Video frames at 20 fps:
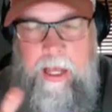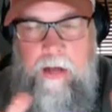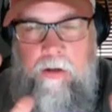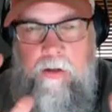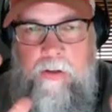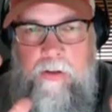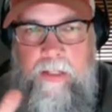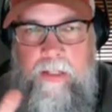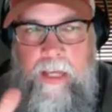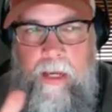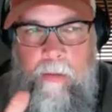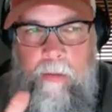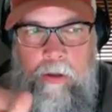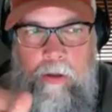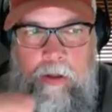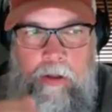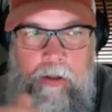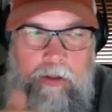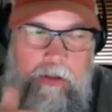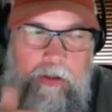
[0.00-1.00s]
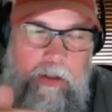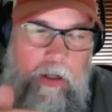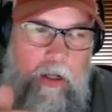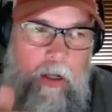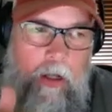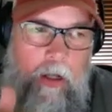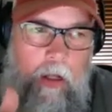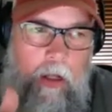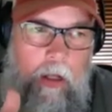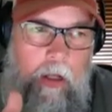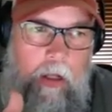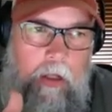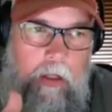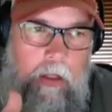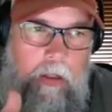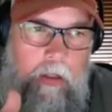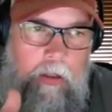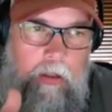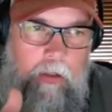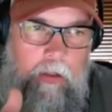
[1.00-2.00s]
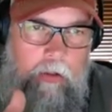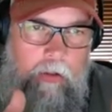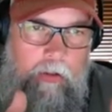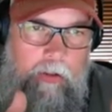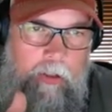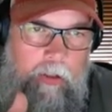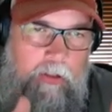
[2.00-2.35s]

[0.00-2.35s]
good the camera is, there's still